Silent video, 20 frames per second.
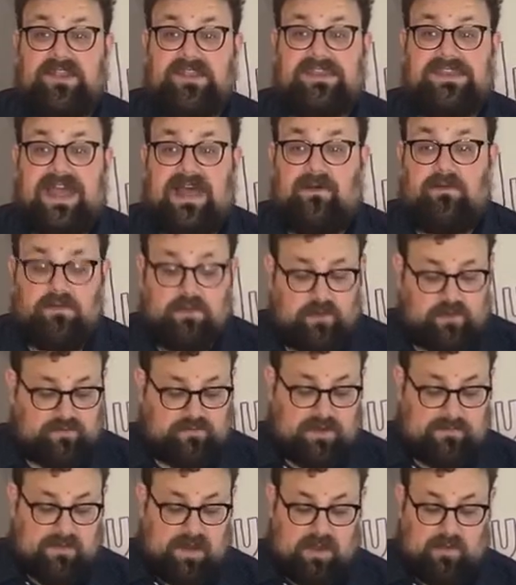download
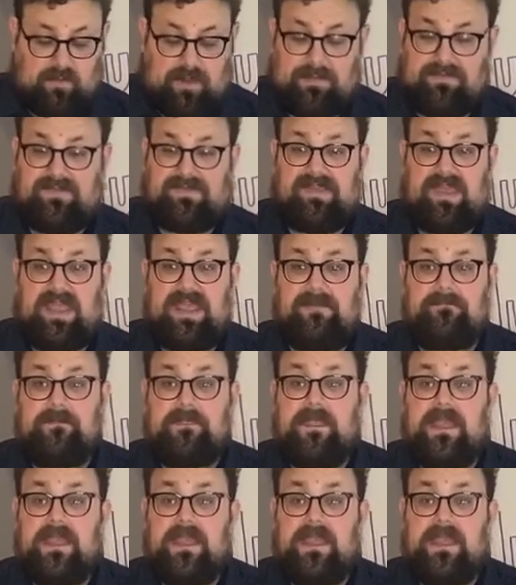from our website